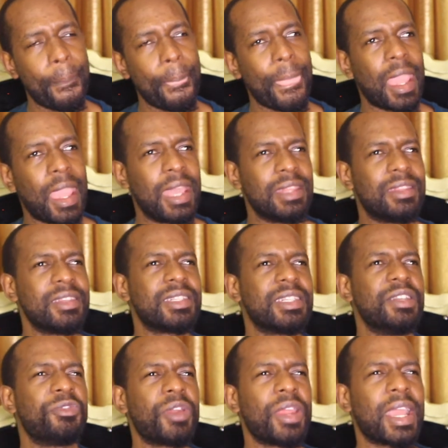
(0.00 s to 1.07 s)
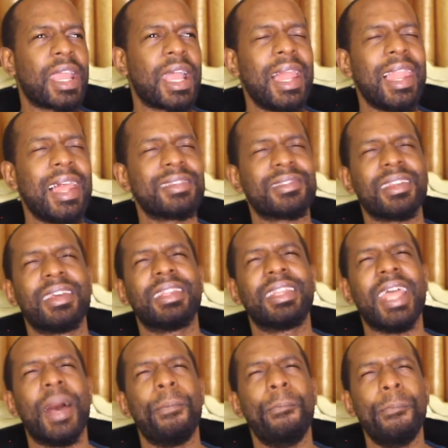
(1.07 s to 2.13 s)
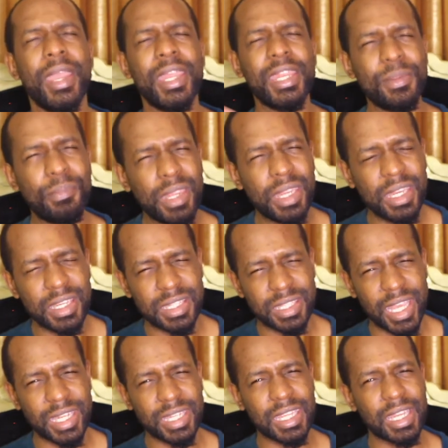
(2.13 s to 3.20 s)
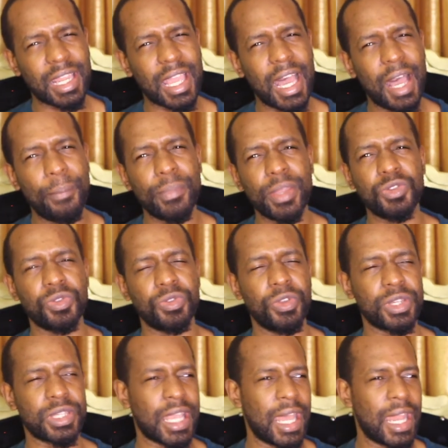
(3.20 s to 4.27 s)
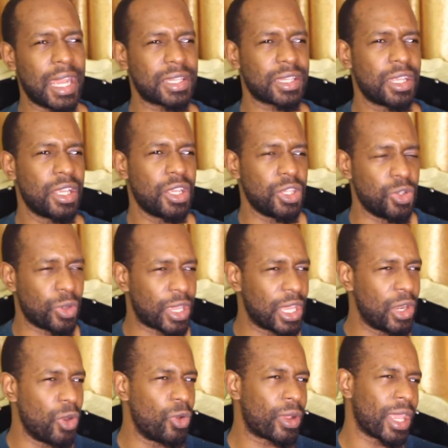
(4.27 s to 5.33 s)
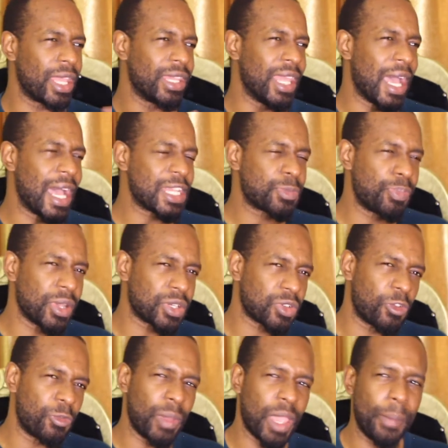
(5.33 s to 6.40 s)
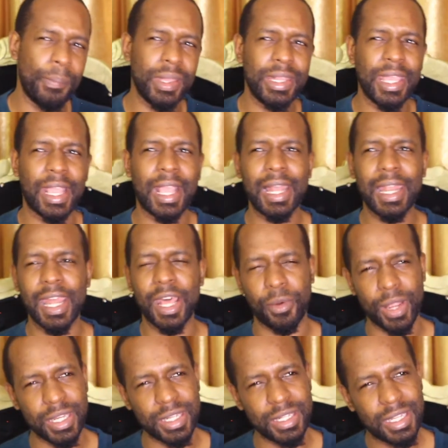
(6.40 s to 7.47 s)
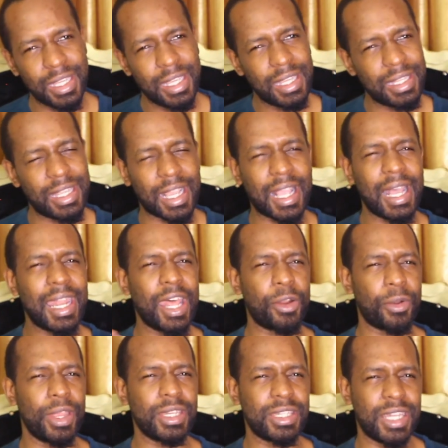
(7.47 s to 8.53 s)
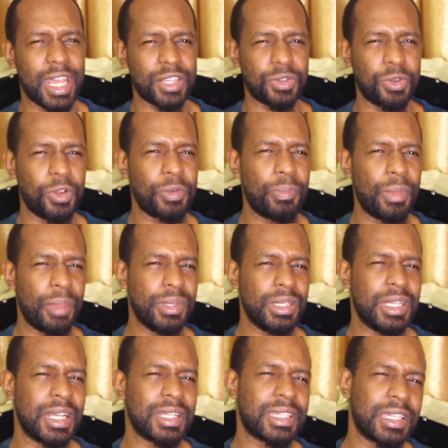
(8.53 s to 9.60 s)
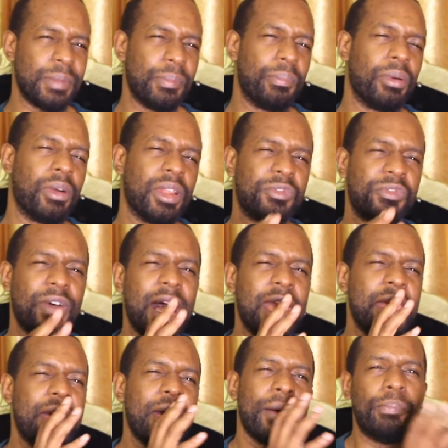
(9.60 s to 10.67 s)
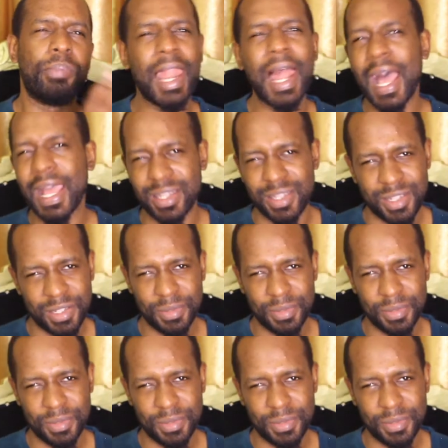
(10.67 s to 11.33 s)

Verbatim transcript: And these different colors, there are many meanings that can come into those colors. You can look at the aspect of maybe the color red. The color red does not maybe just symbolify blood.